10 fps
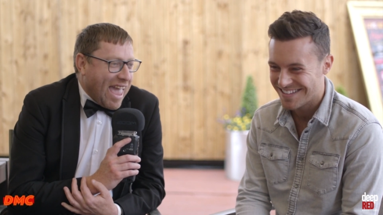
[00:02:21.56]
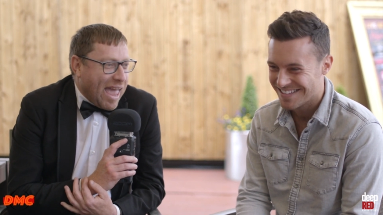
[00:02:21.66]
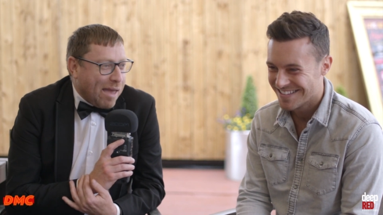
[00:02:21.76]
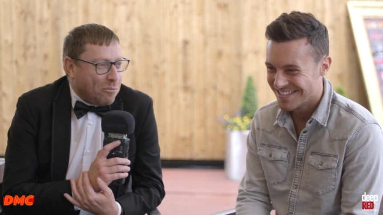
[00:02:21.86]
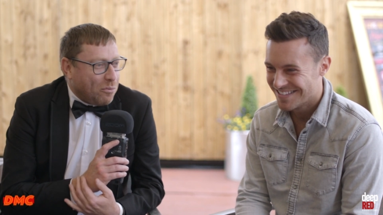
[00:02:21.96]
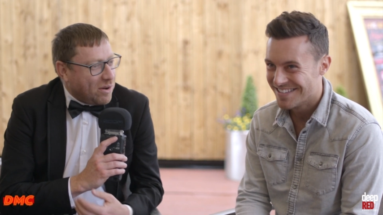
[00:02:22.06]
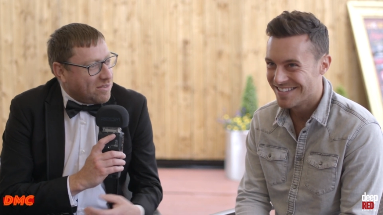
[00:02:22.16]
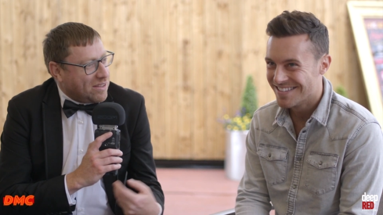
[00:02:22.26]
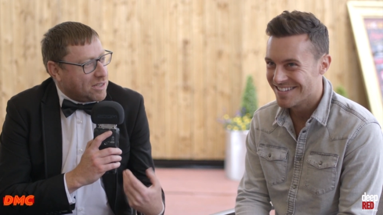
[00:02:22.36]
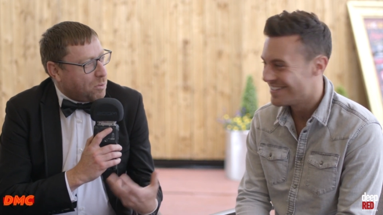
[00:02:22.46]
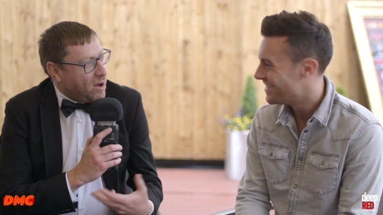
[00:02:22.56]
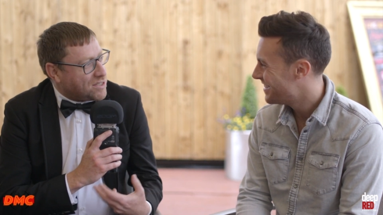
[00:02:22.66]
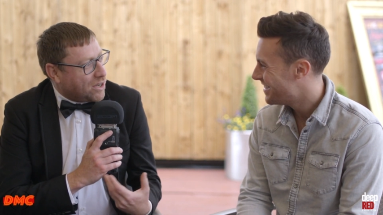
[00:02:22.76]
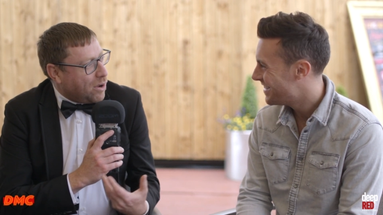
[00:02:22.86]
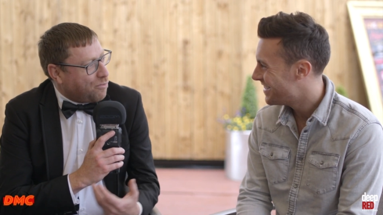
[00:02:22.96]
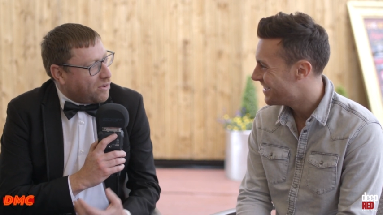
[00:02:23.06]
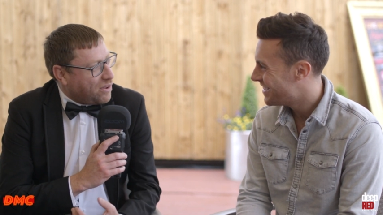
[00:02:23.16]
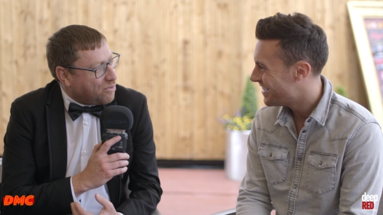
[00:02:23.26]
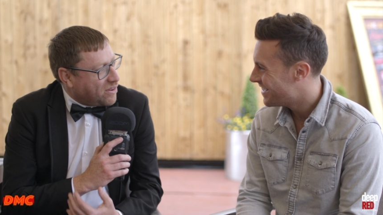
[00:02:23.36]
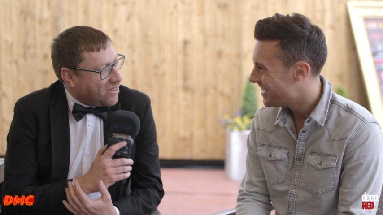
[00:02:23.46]
Speaker 1: Um, where does the inspiration come for you
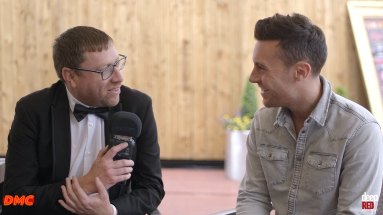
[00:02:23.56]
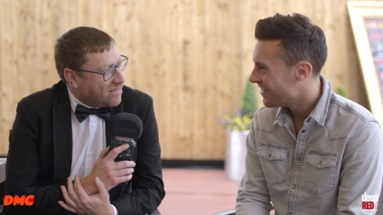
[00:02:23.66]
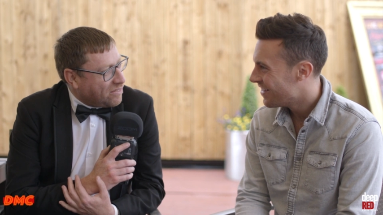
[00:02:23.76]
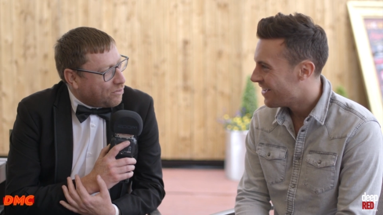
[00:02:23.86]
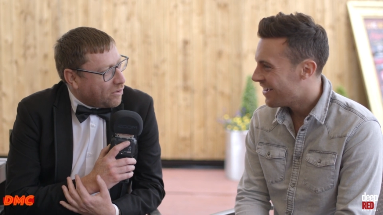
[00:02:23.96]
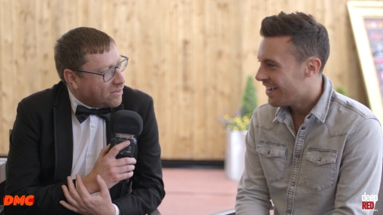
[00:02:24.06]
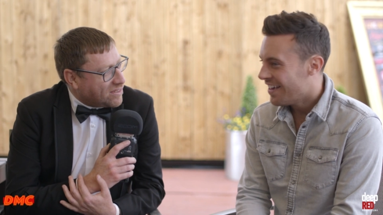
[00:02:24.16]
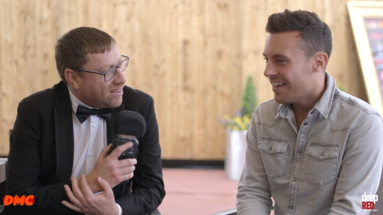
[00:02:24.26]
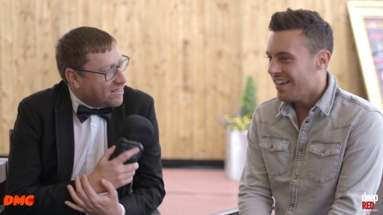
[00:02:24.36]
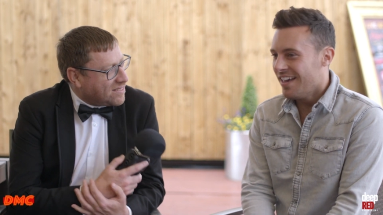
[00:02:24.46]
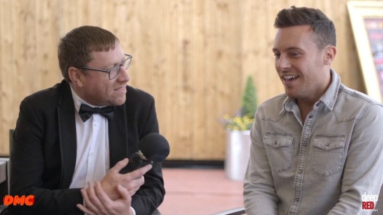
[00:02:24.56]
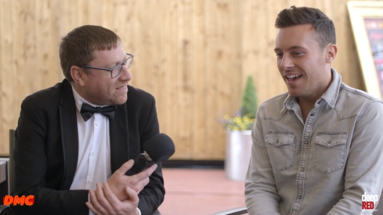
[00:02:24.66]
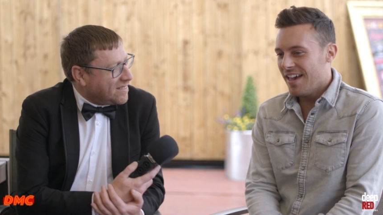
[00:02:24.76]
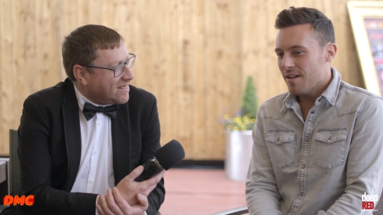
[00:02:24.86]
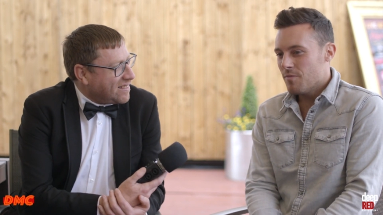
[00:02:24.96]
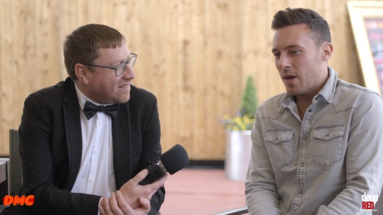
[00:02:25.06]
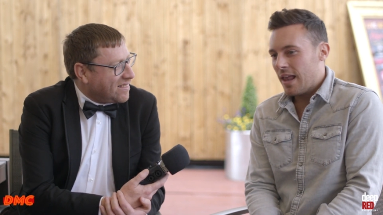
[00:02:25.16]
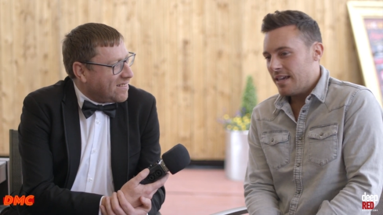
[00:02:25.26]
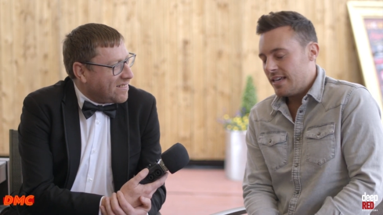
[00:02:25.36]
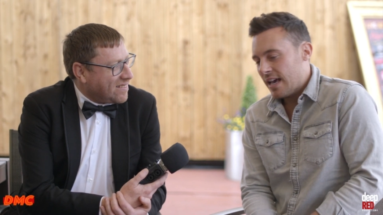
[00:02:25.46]
for your for your songs?
Speaker 2: Um, well,
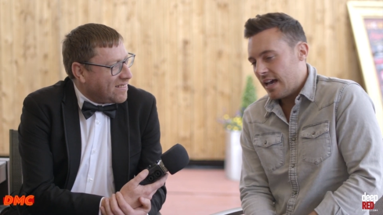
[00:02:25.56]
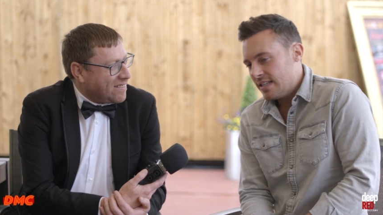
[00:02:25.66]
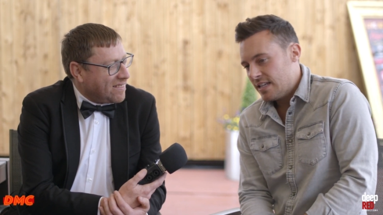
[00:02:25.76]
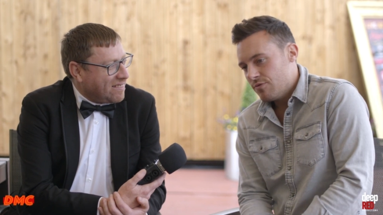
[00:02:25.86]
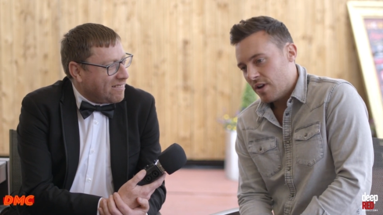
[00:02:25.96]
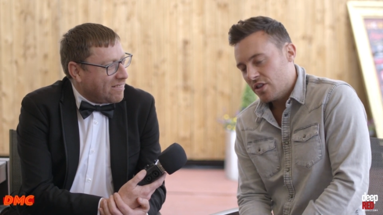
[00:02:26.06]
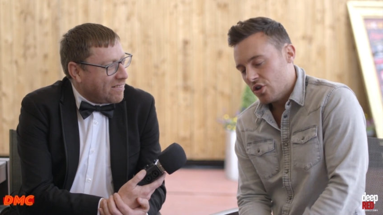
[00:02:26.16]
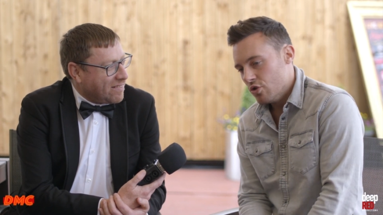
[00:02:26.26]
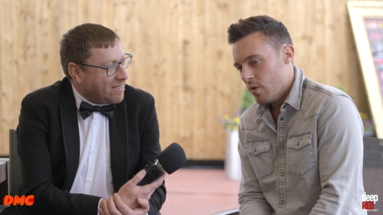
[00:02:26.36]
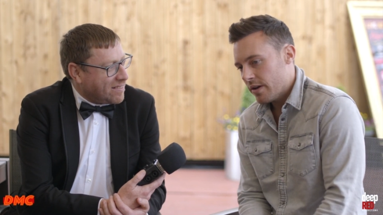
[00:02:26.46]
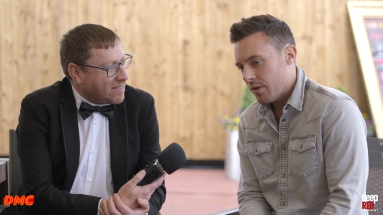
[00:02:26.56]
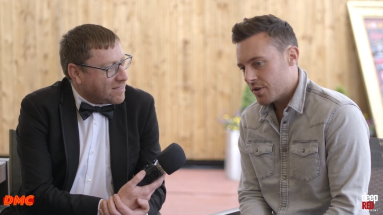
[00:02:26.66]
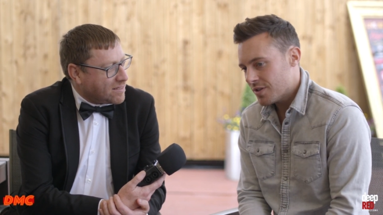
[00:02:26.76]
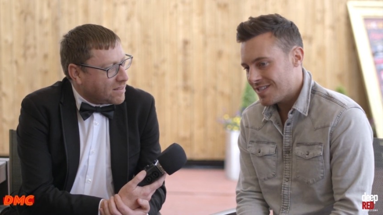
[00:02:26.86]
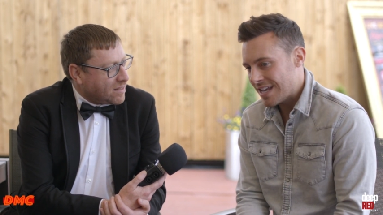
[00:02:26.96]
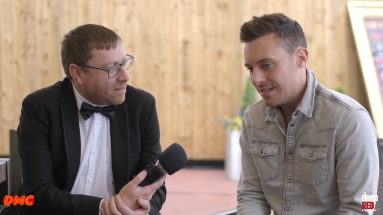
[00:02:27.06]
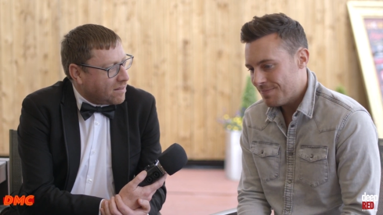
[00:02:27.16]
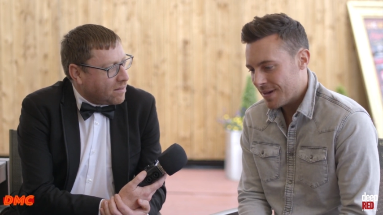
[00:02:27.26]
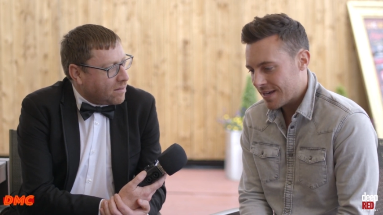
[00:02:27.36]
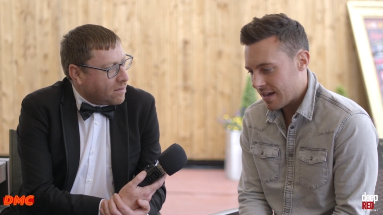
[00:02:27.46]
I, I didn't write the new one one now. I got sent it
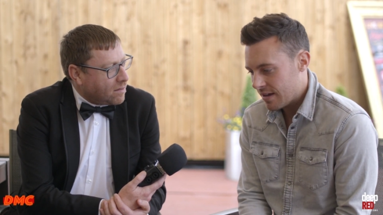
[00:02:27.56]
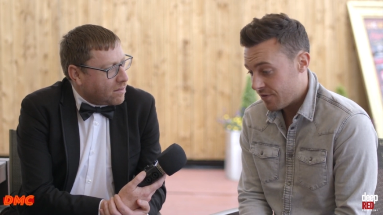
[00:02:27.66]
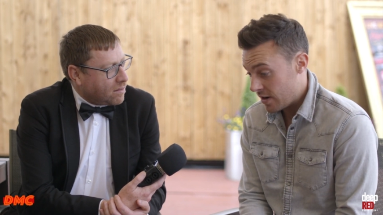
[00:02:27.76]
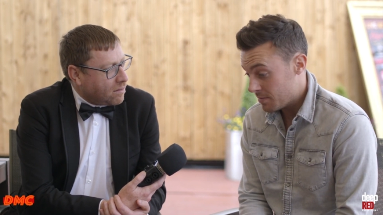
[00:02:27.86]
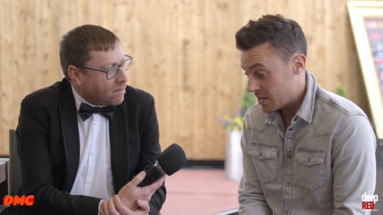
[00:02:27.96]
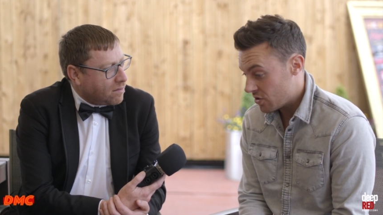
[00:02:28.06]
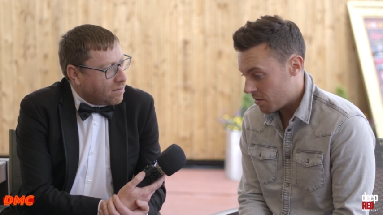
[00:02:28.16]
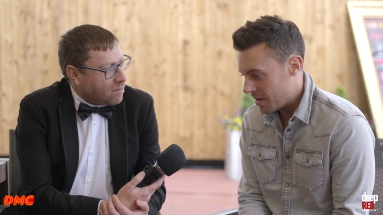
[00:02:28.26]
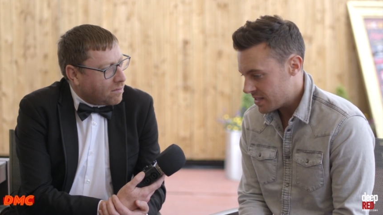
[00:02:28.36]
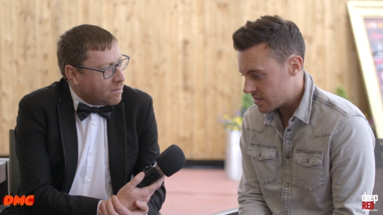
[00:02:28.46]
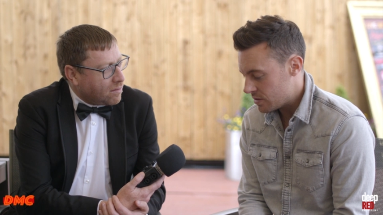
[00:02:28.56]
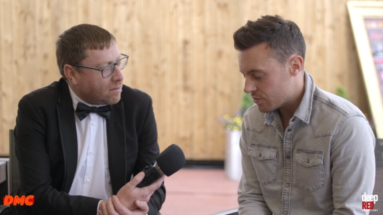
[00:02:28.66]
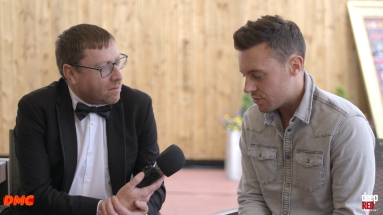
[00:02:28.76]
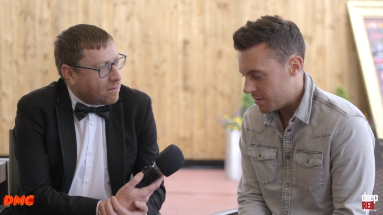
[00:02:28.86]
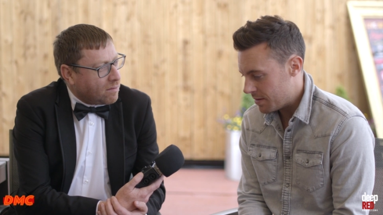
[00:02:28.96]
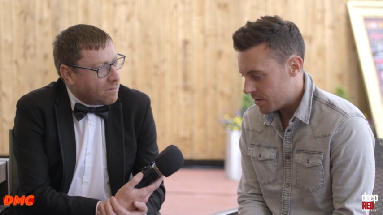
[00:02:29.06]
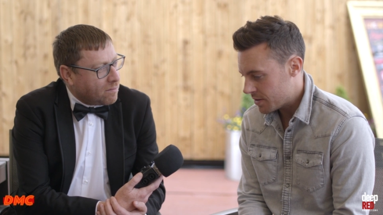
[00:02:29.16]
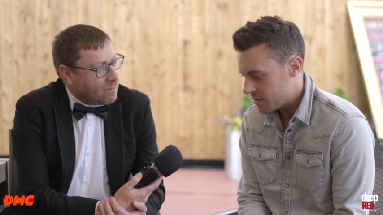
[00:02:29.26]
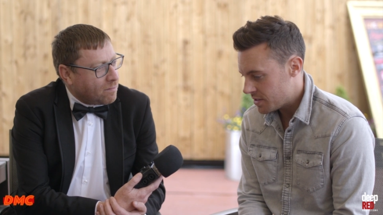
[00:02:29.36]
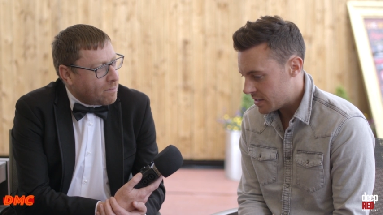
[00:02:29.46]
by a guy, a friend of mine, Don Mescall, who's from Limerick
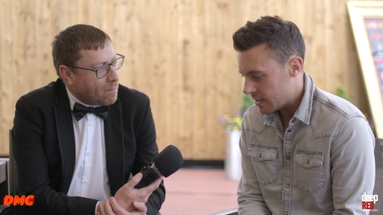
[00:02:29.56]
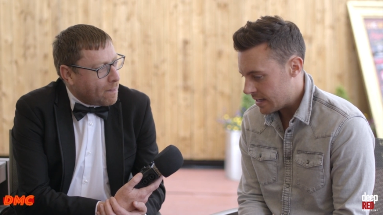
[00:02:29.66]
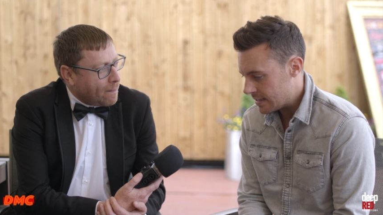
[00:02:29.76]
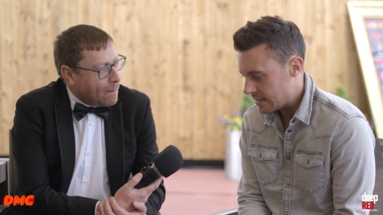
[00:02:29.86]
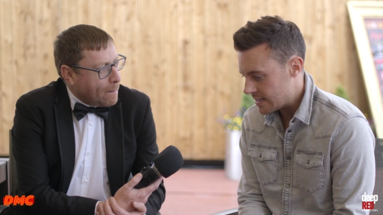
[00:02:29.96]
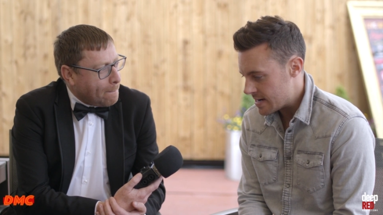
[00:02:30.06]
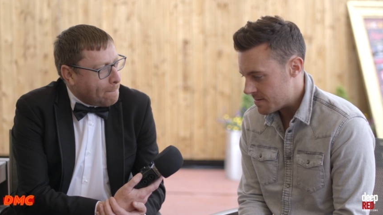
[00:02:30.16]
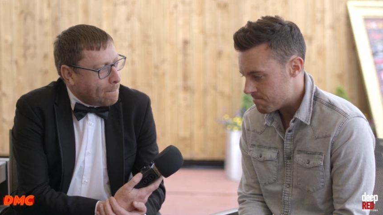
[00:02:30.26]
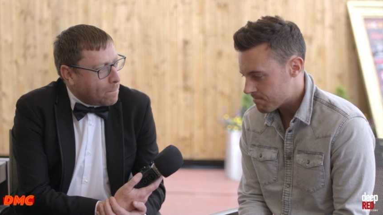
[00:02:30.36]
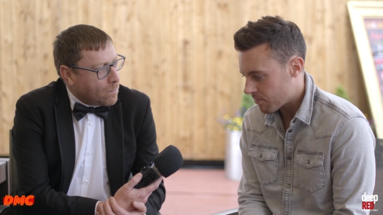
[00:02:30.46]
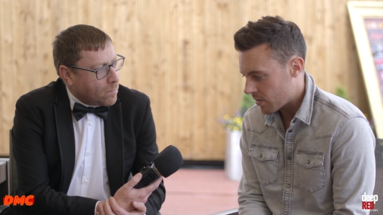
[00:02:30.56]
originally, and um,